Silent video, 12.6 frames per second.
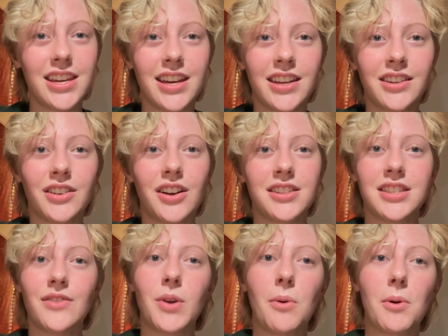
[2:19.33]
and cause
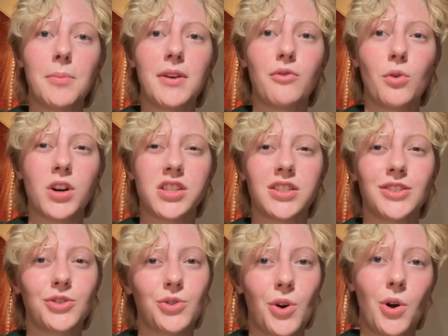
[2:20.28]
the viewer to be forced to
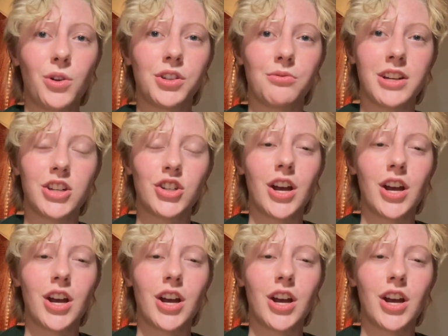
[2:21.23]
scroll to reach